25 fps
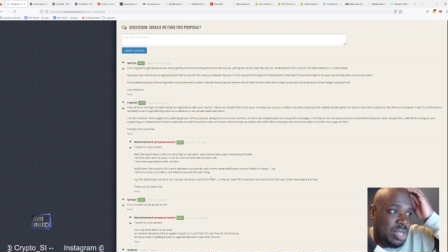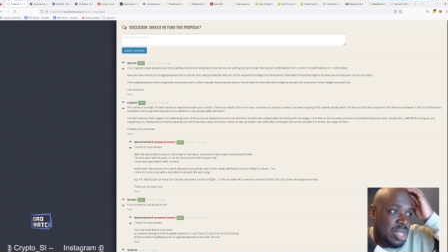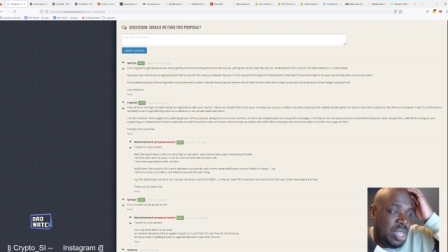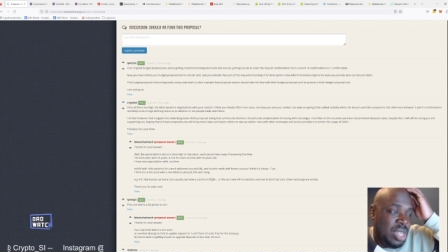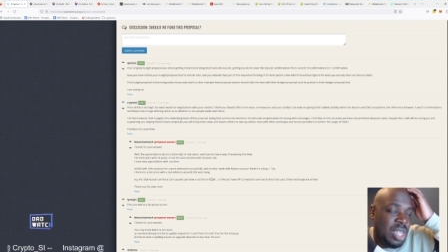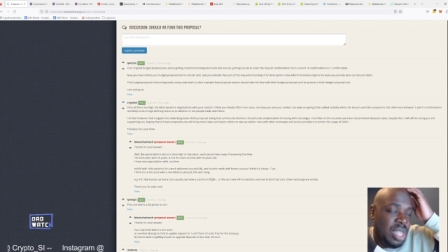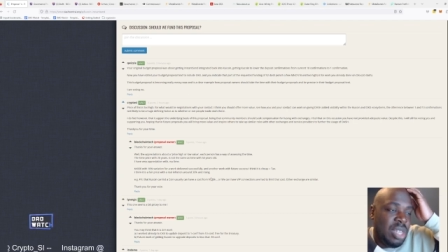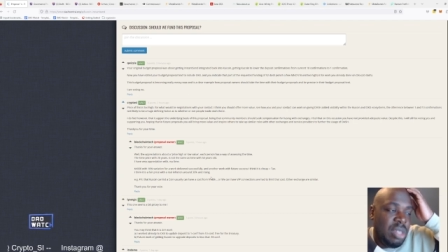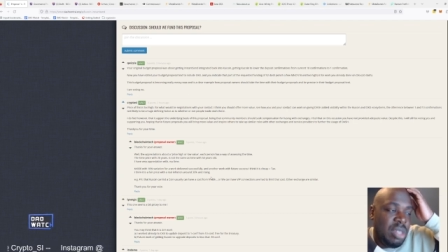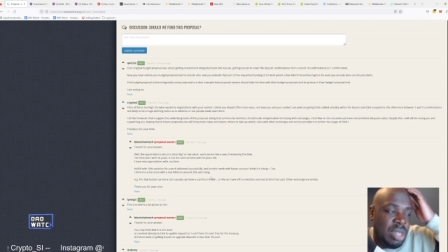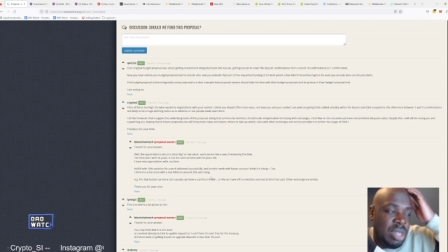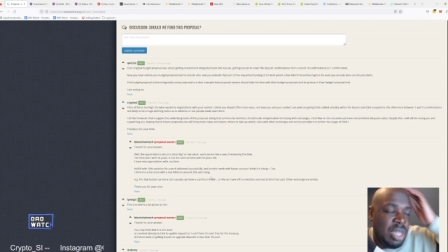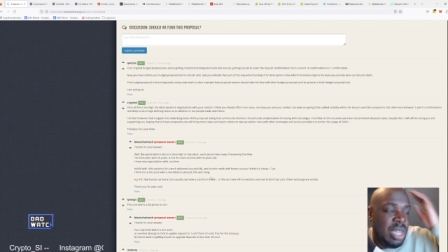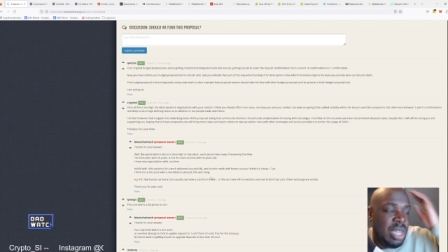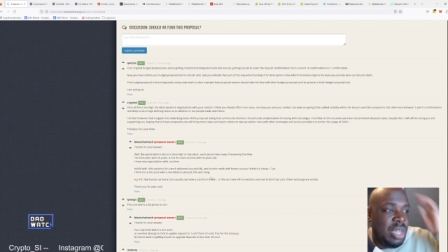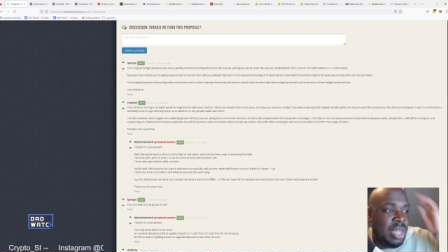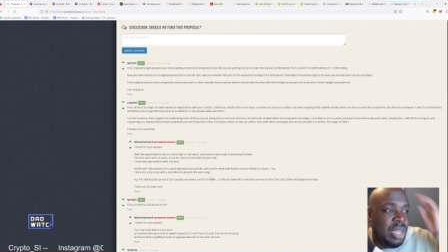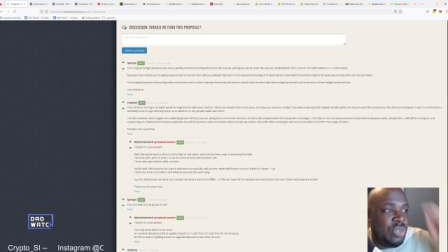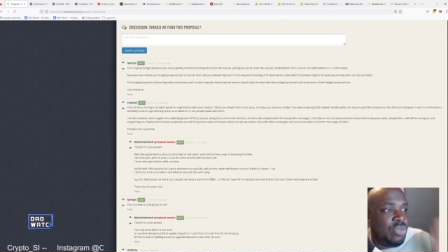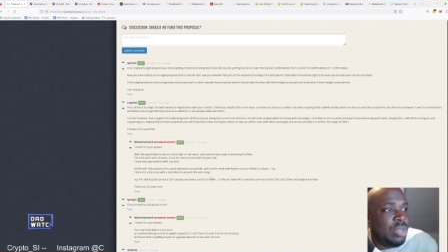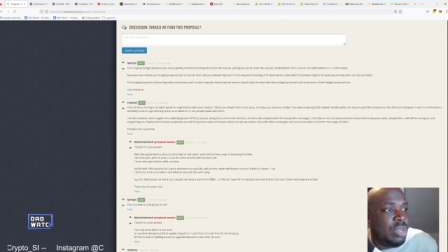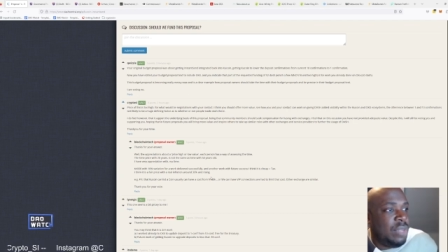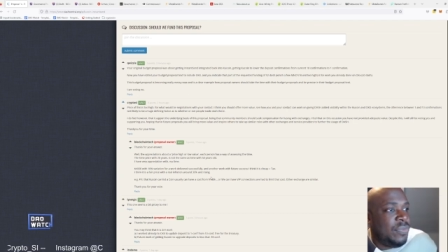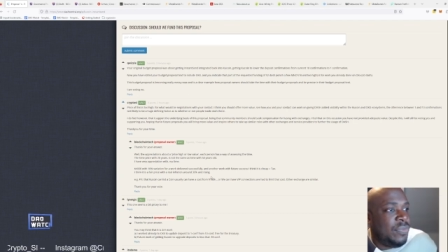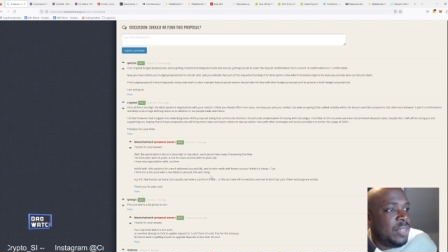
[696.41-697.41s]
Like, they
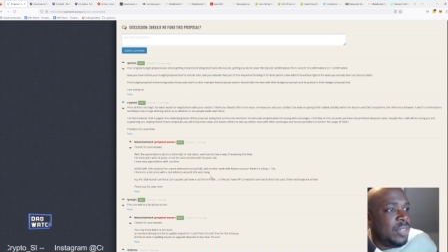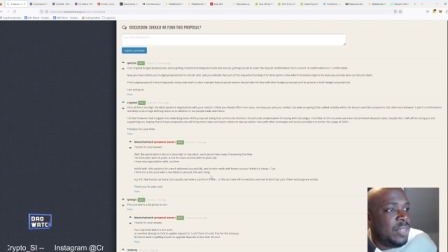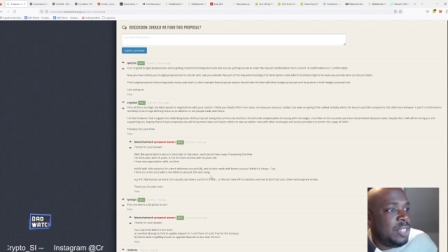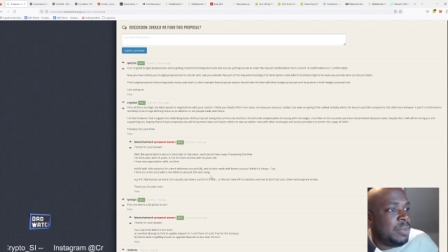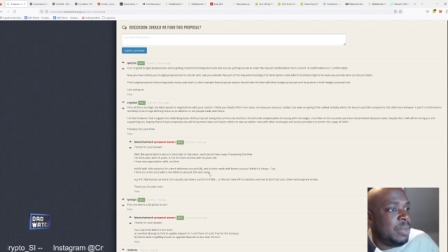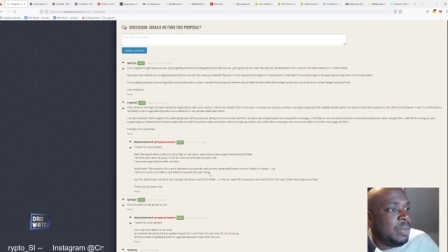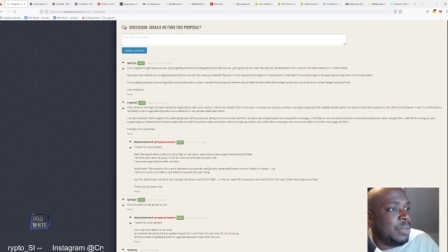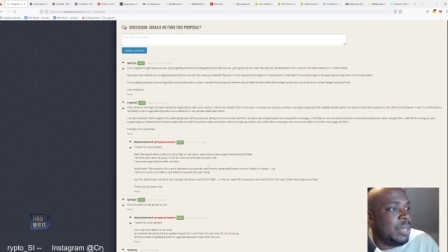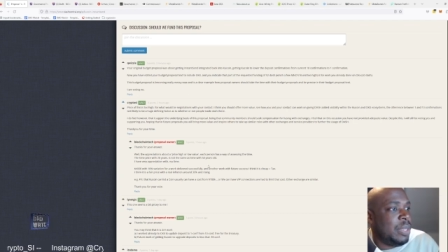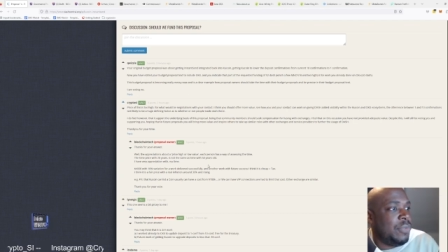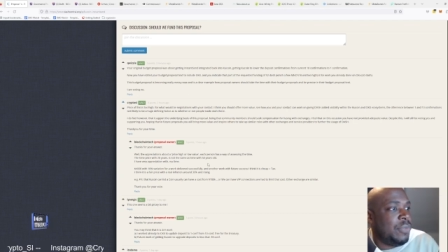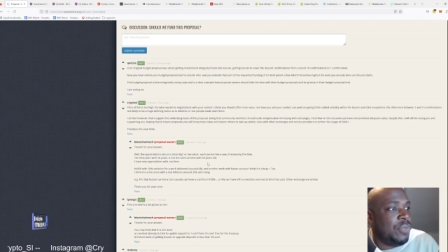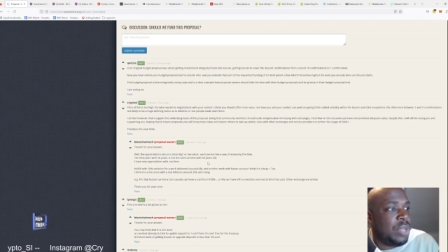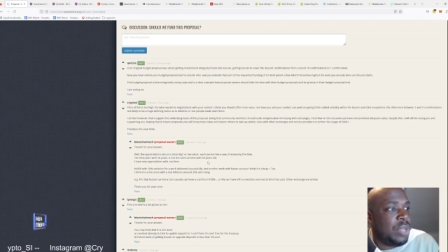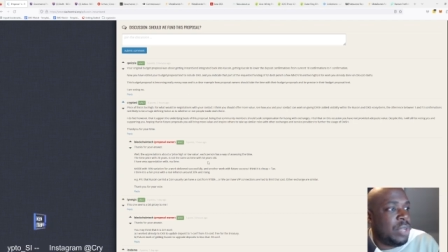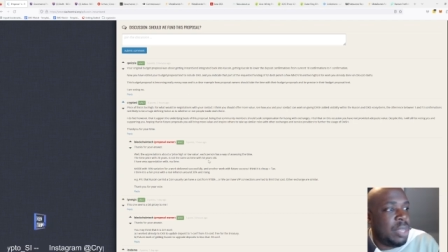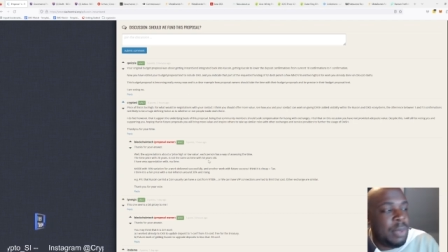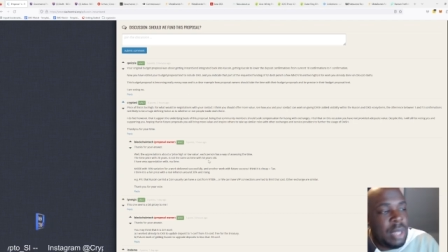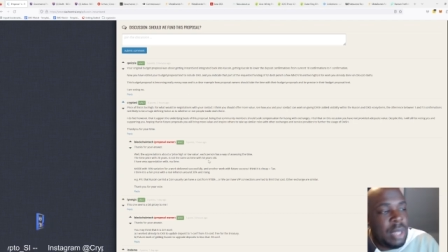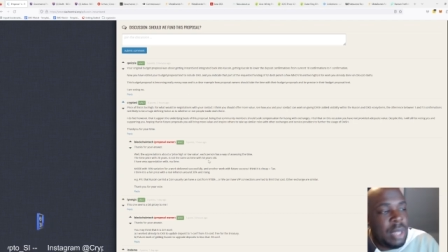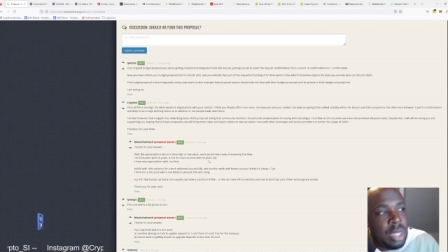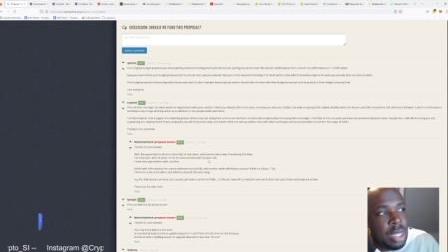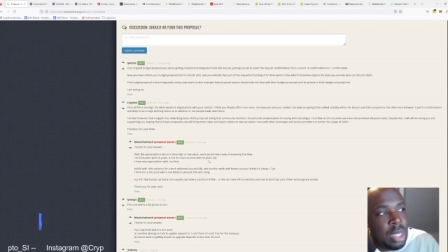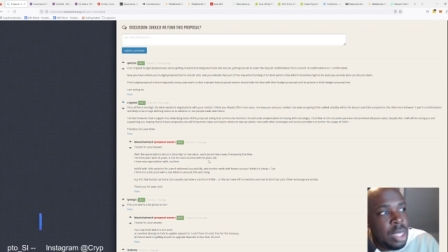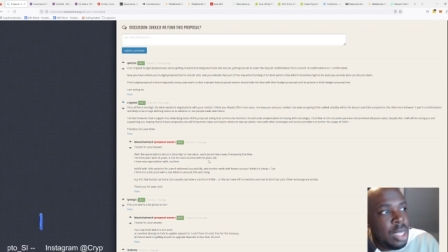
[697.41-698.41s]
literally fleece people every day,
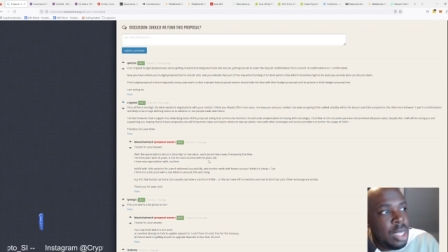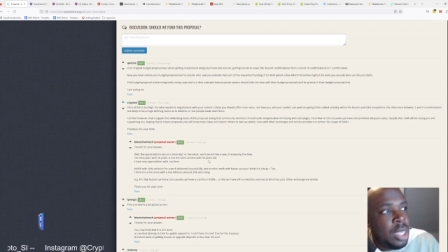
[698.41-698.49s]
but